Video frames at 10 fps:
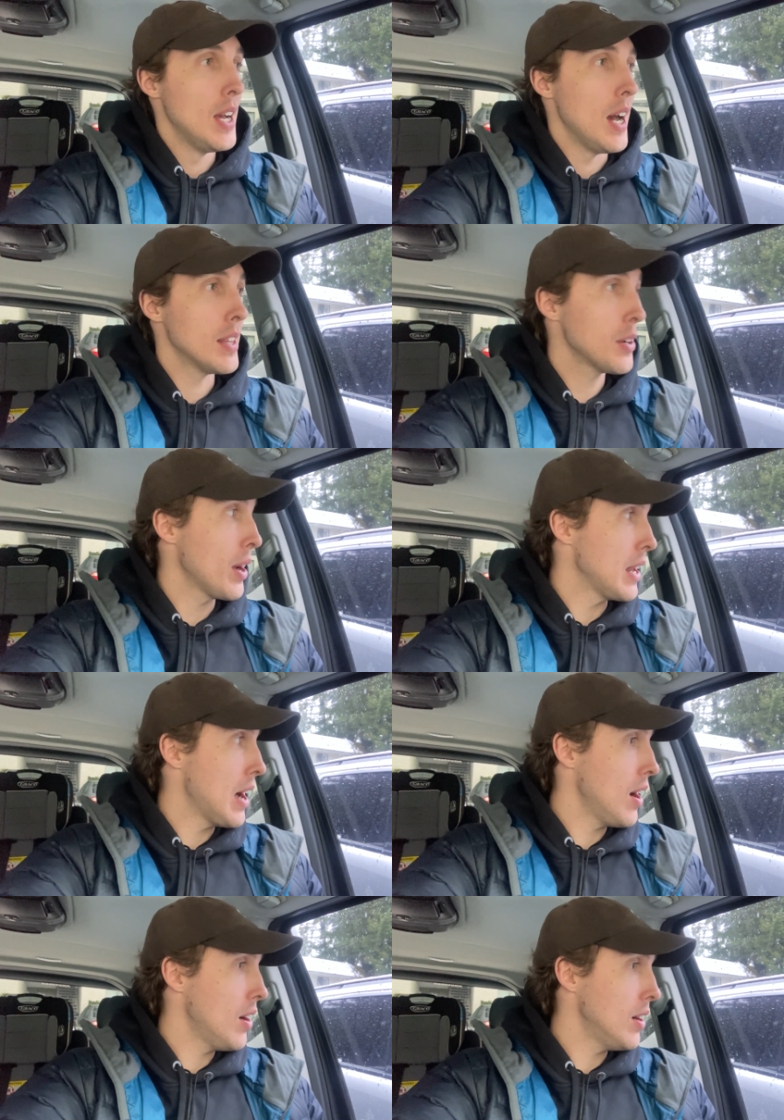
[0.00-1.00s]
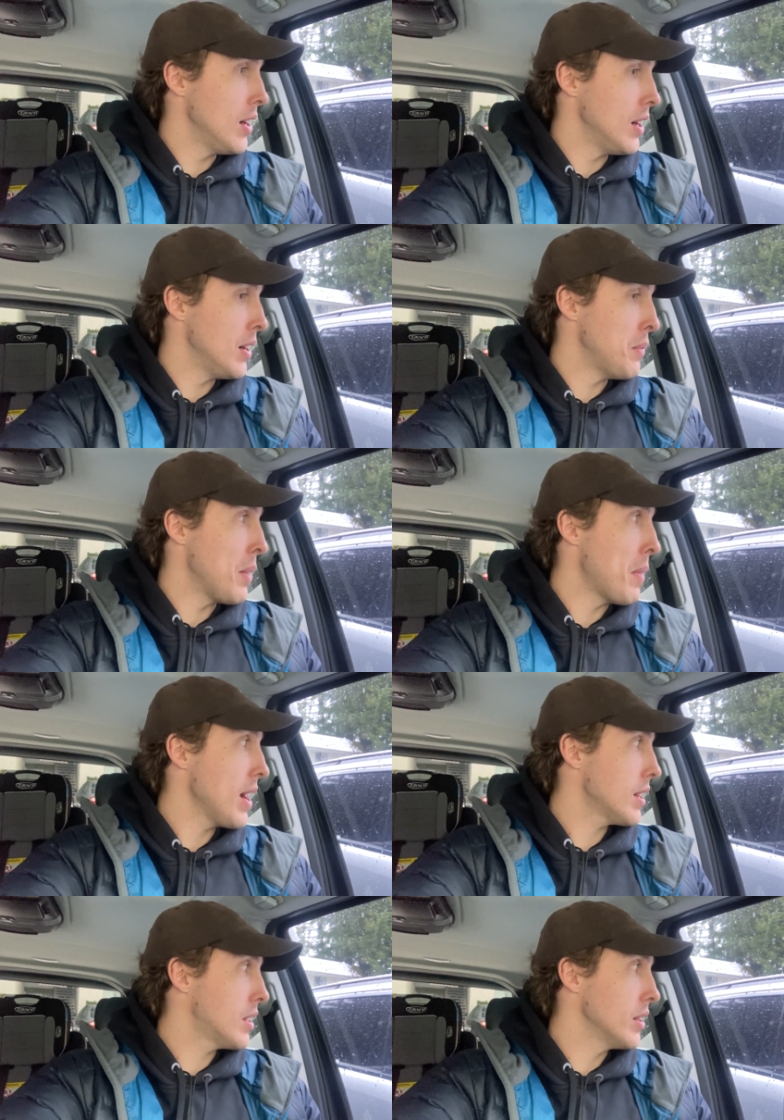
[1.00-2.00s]
I think right now um, I
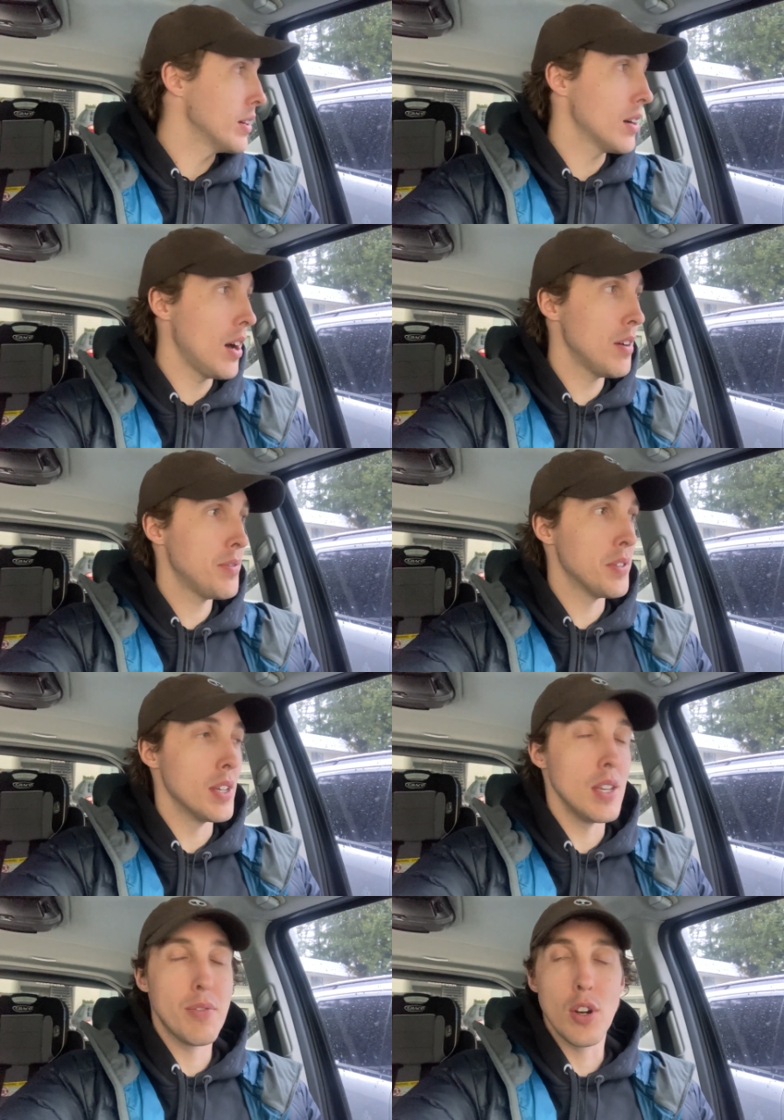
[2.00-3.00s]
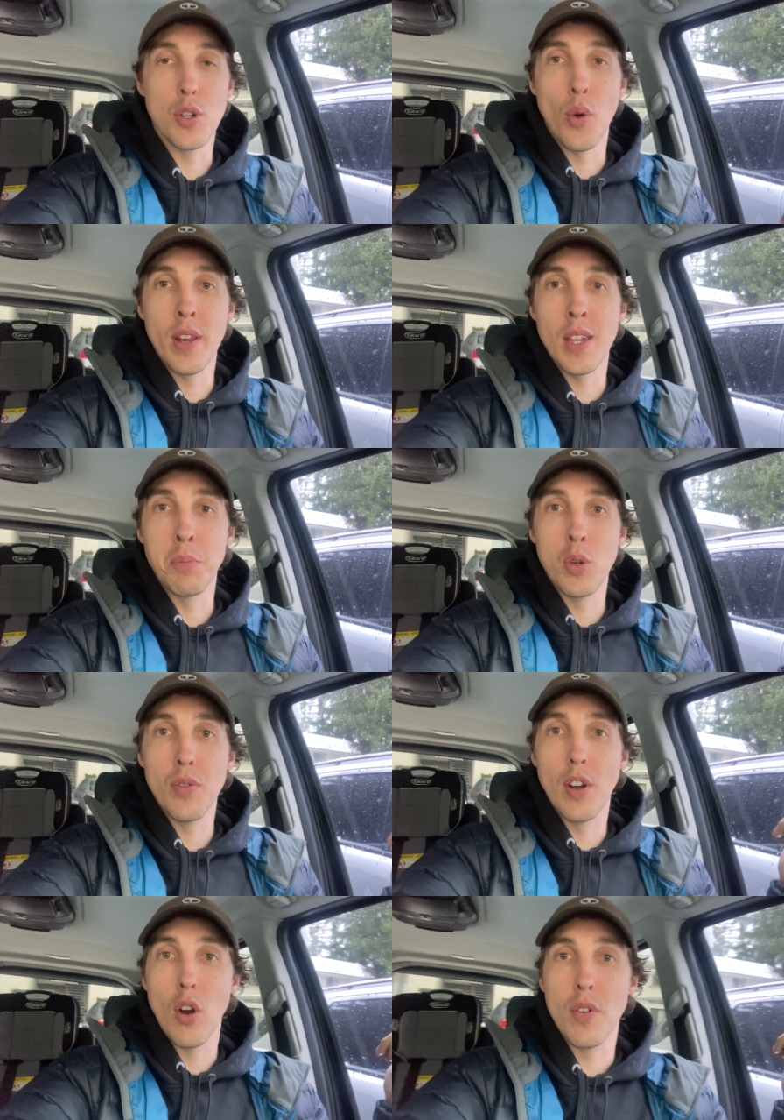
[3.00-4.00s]
might clear off the E420 and
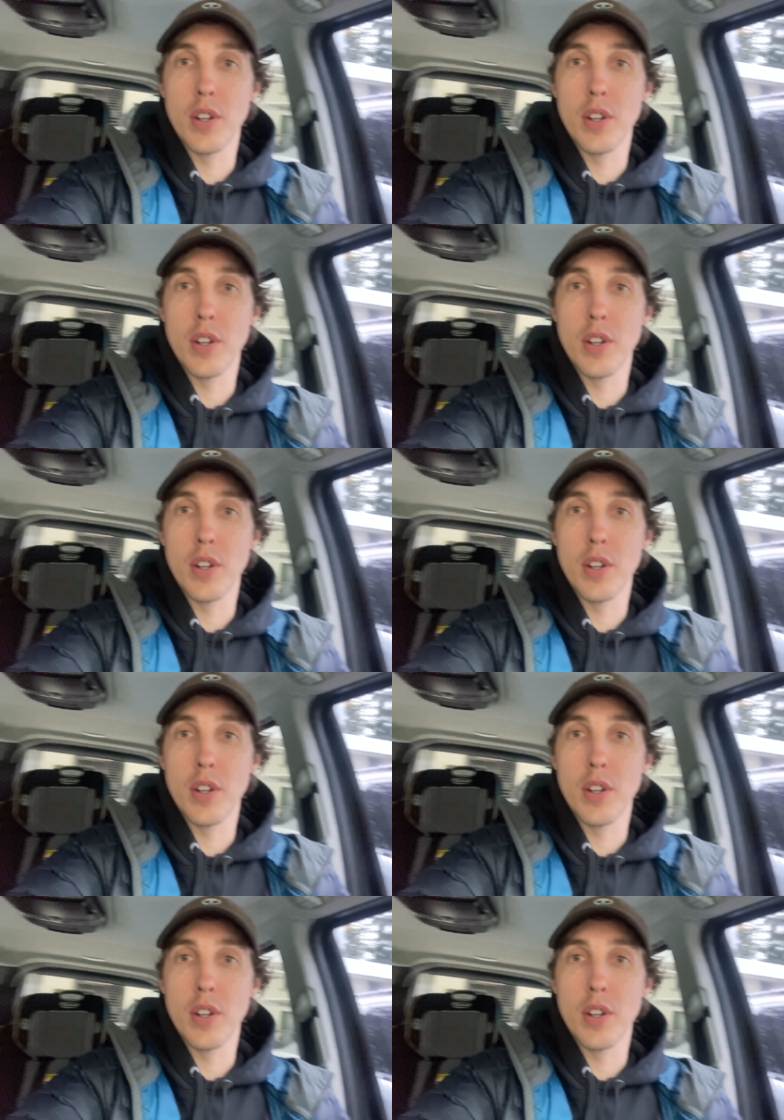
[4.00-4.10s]
move it over